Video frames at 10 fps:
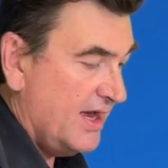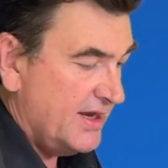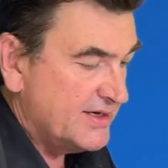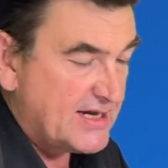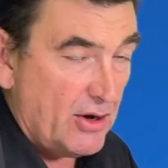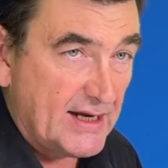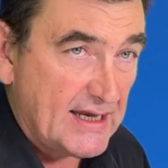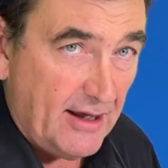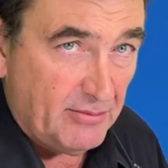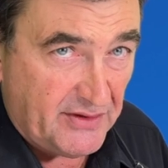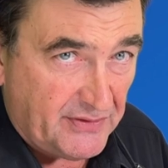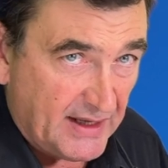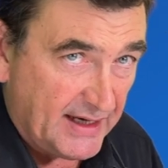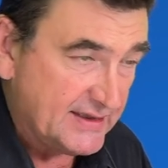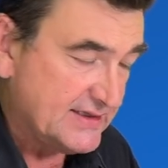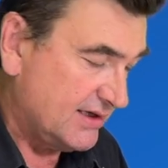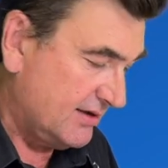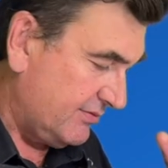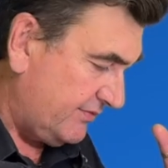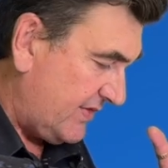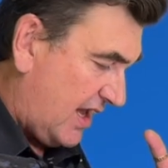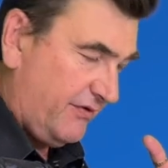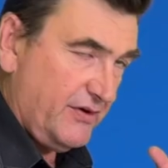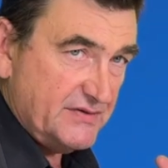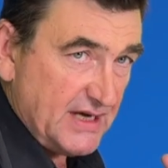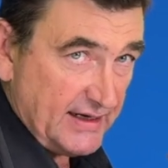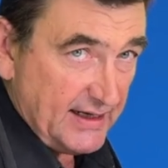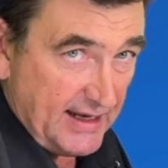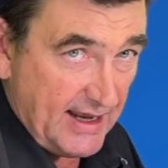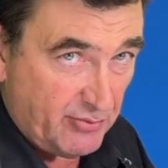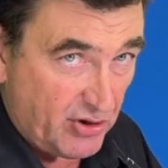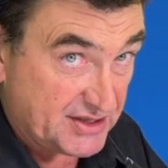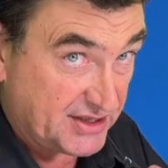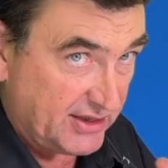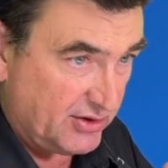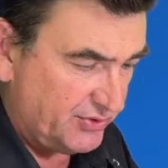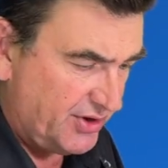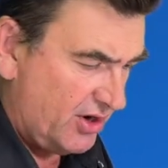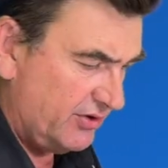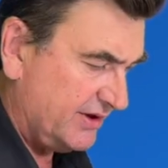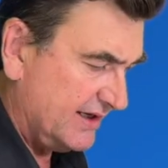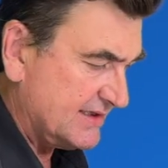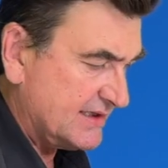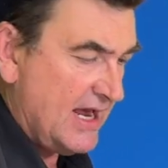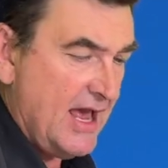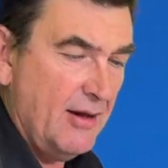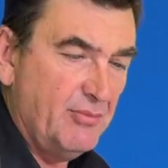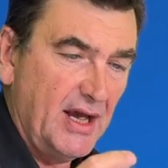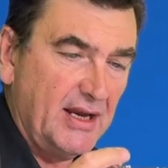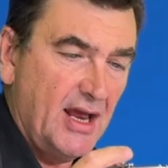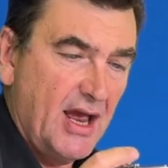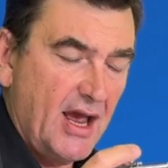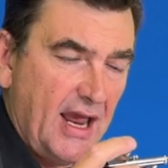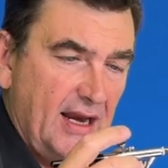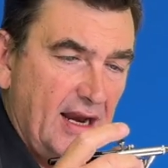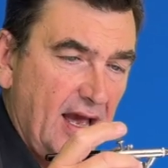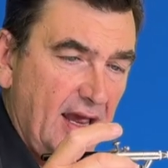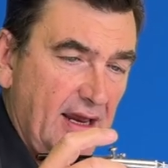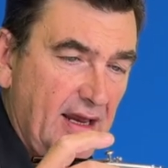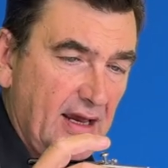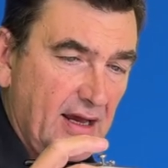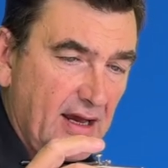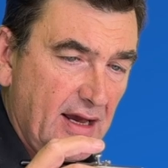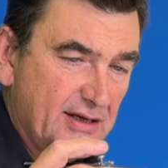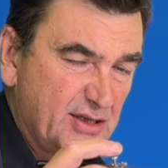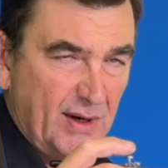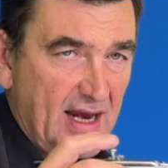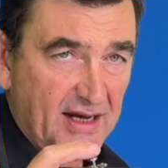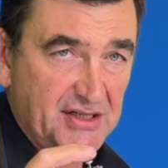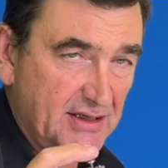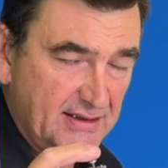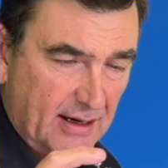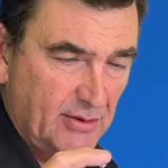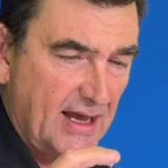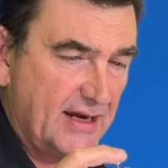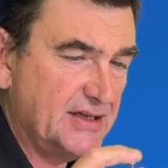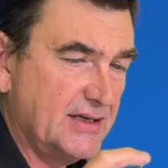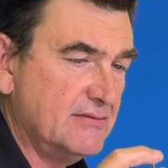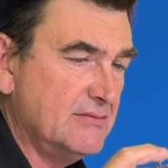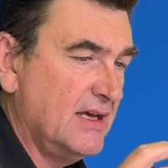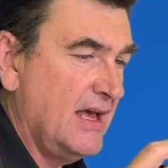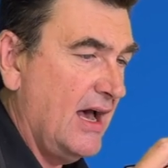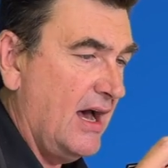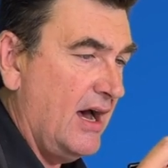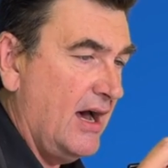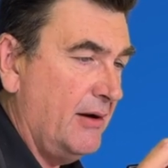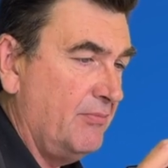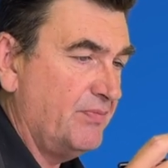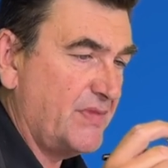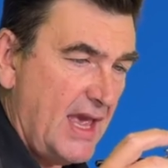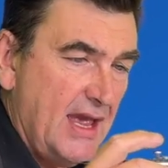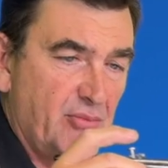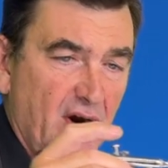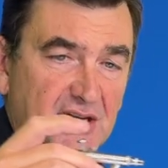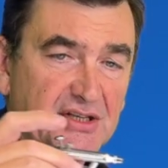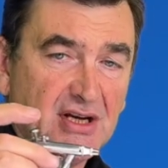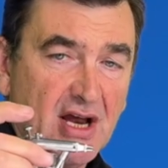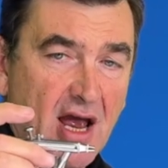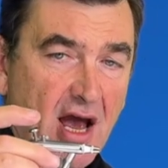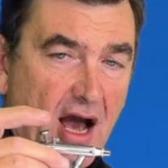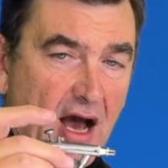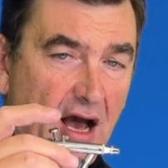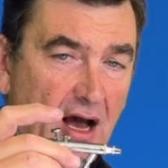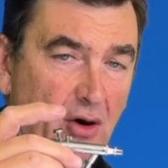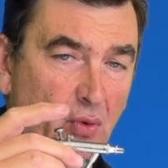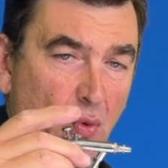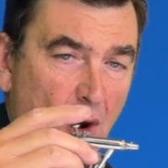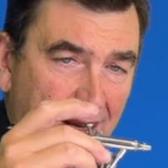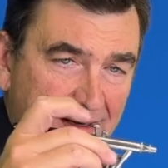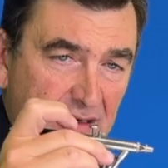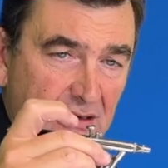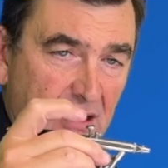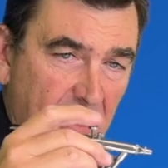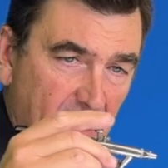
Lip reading: So a couple of things, if you've done any airbrushing, you'll know this, but in a twin action, double action airbrush, one